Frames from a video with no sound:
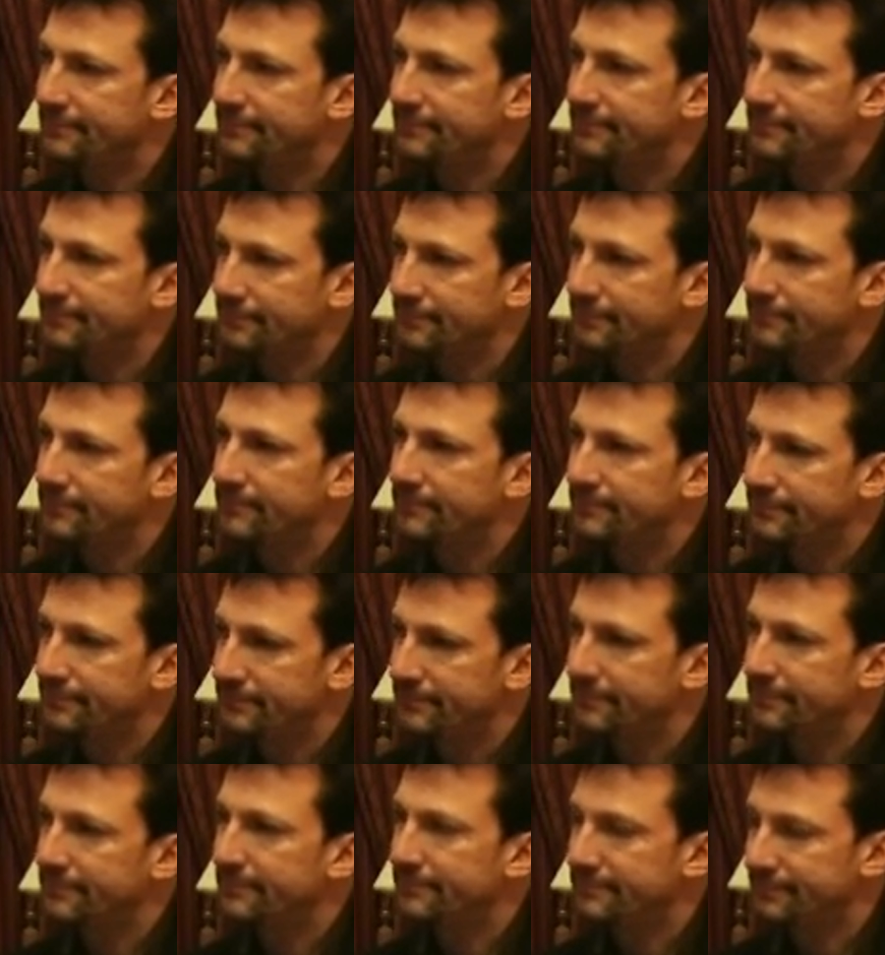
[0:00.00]

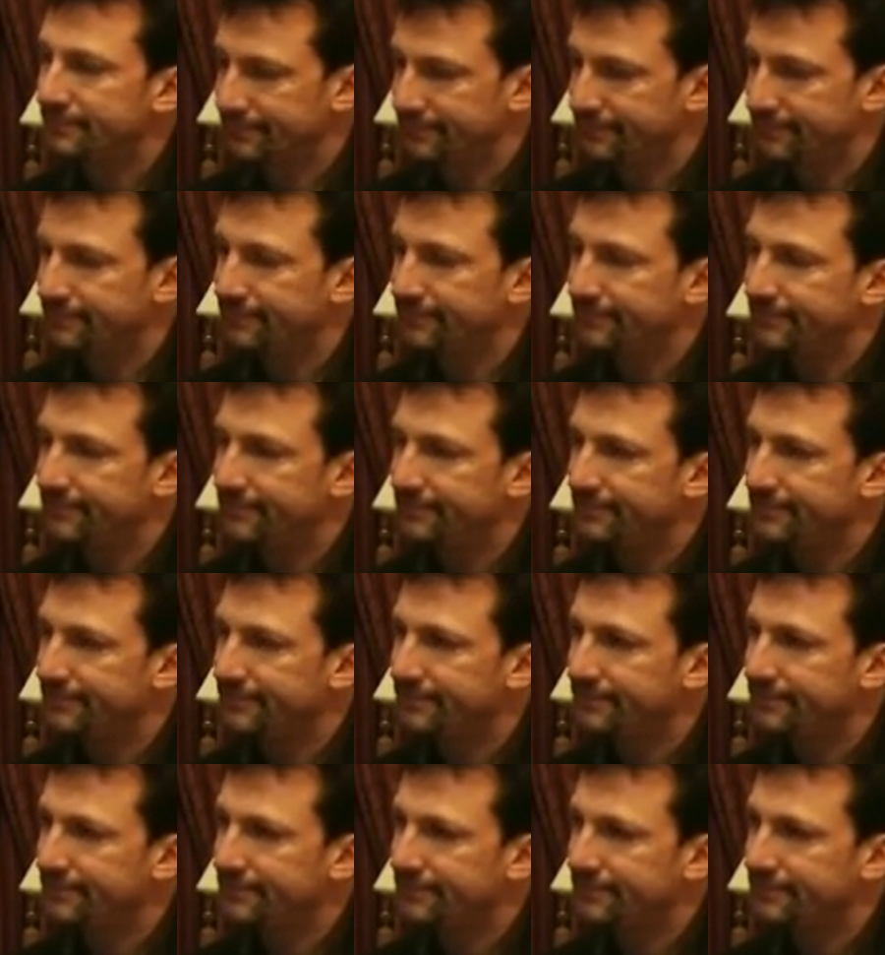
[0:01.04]

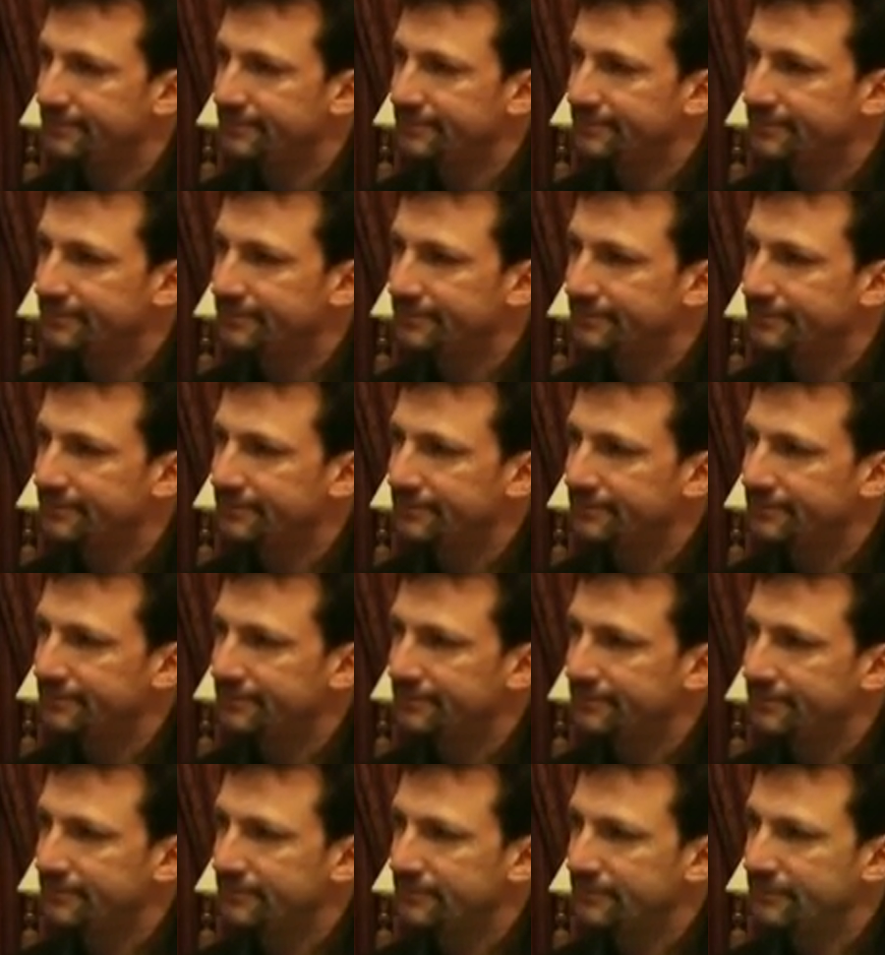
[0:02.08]

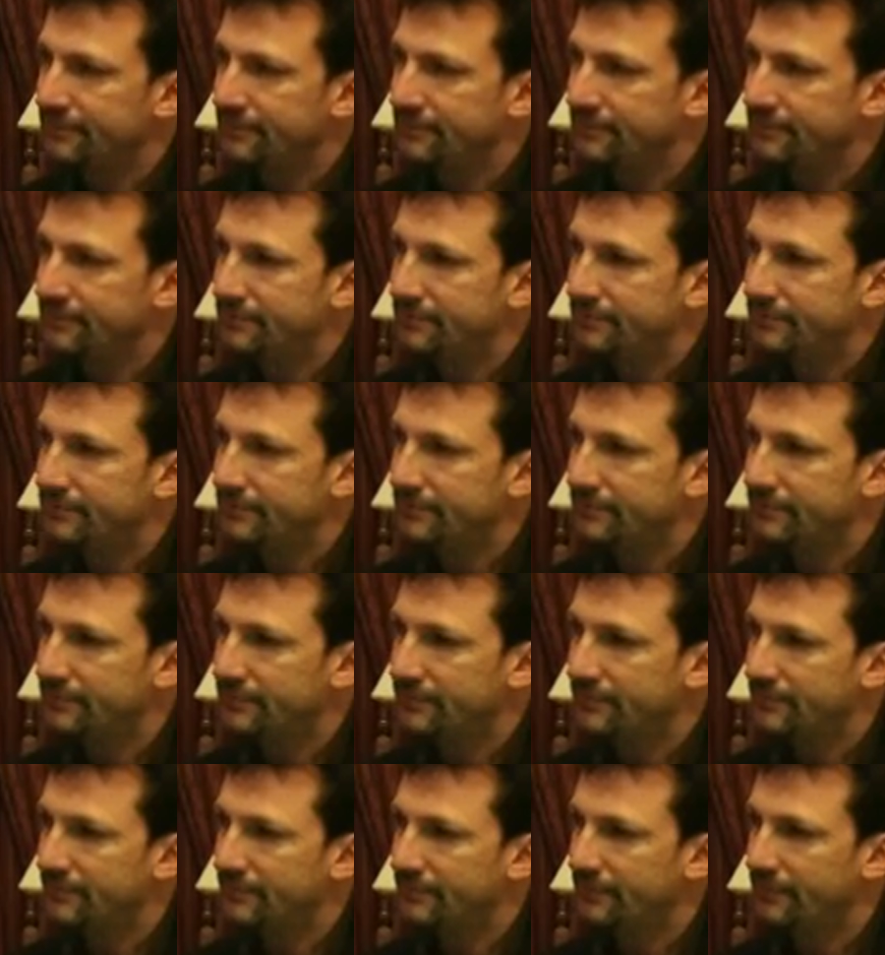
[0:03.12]

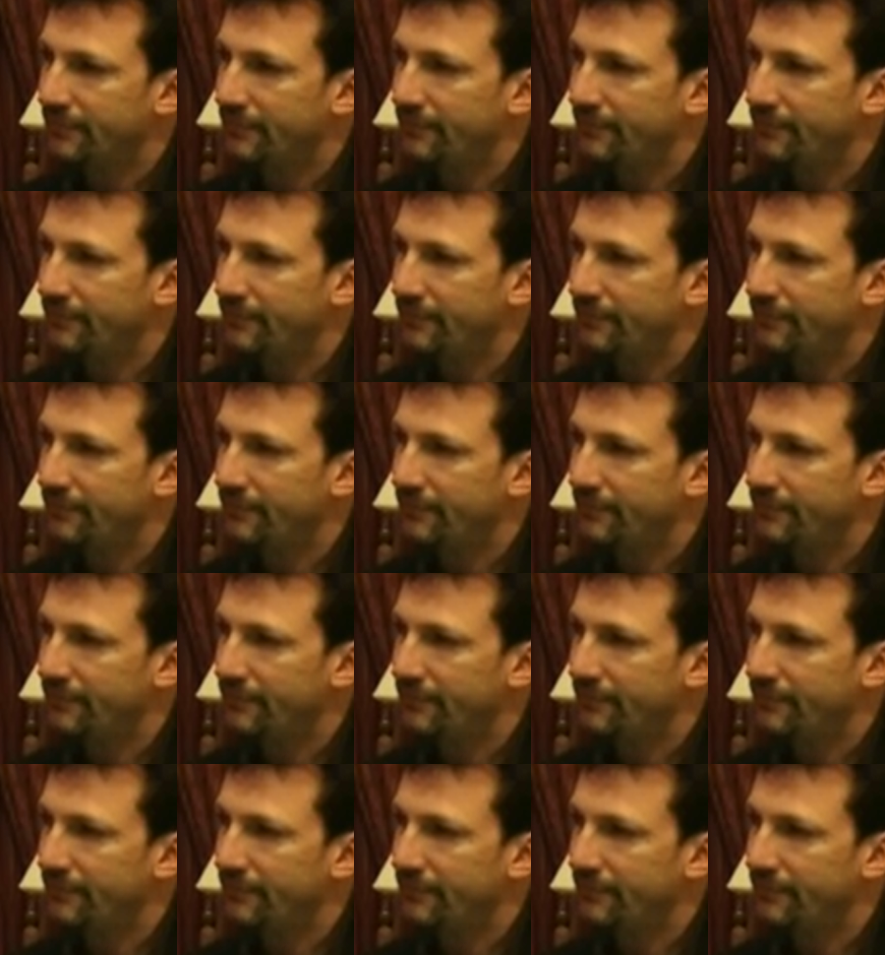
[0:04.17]
No words are spoken by the person on screen.